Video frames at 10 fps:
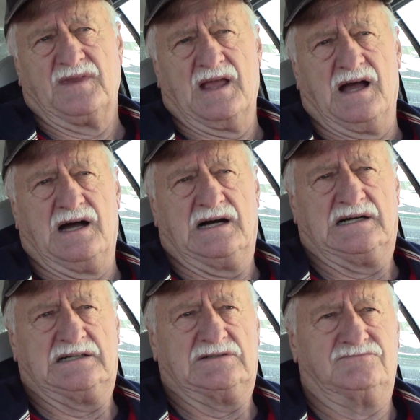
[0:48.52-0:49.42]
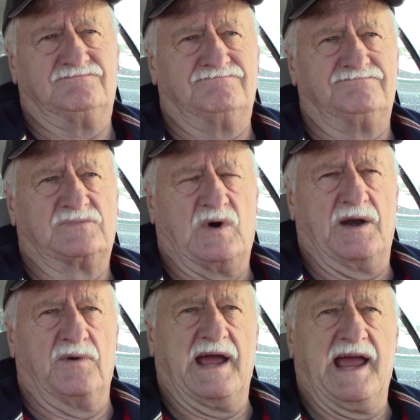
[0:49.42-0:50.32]
quite
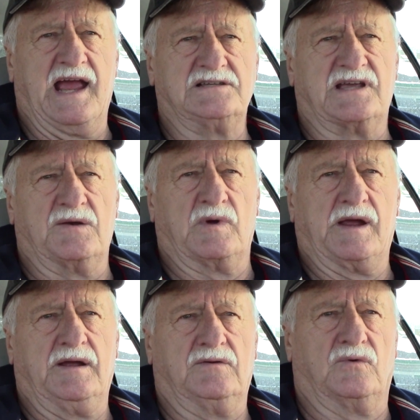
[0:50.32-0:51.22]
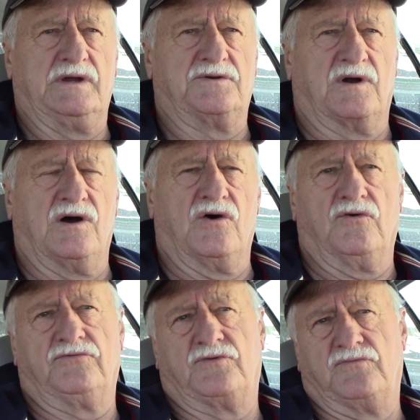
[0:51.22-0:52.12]
a ways, and we
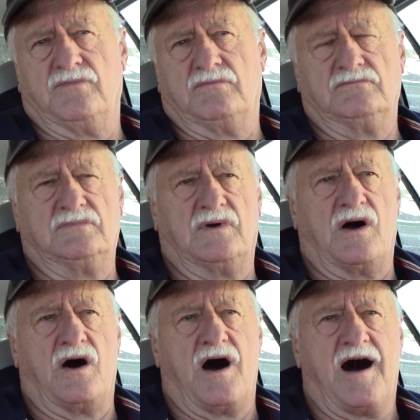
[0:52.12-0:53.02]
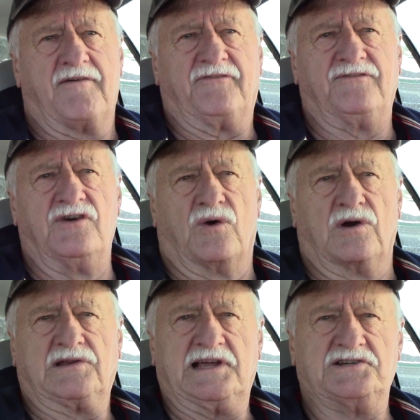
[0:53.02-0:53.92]
drove off
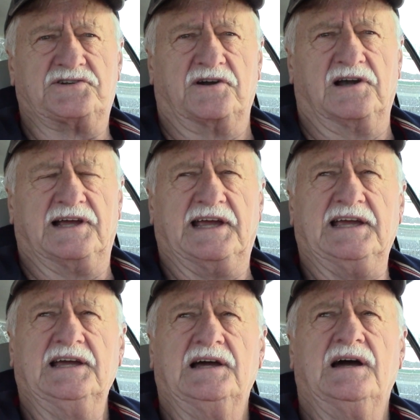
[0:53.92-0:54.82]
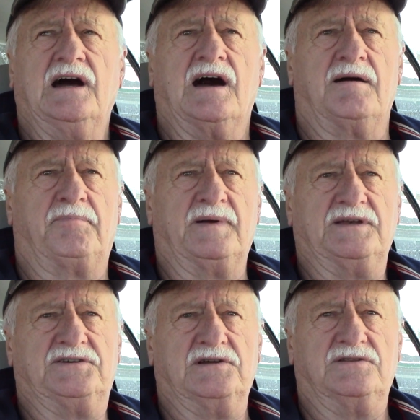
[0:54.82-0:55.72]
northeasterly up
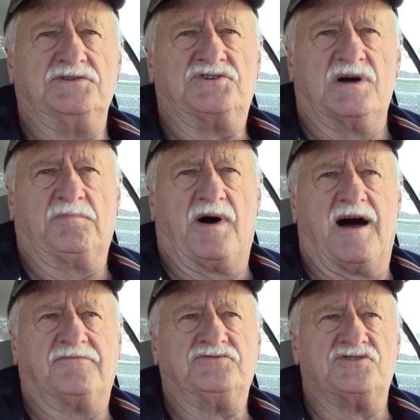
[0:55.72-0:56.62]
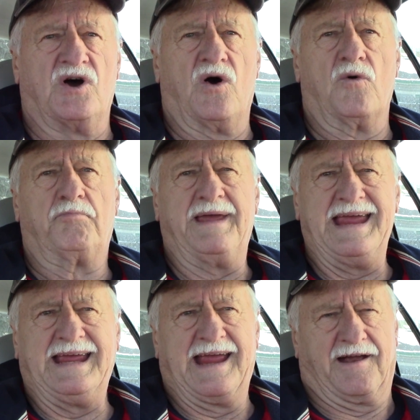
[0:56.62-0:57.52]
into the Jump-Off Joe
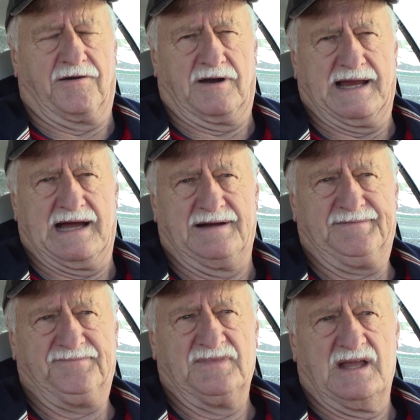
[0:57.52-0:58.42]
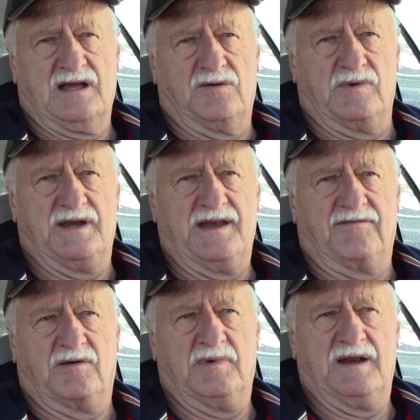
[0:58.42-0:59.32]
Peak area. We had
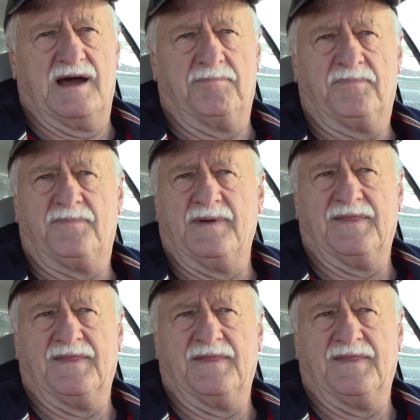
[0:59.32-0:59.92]
never been up in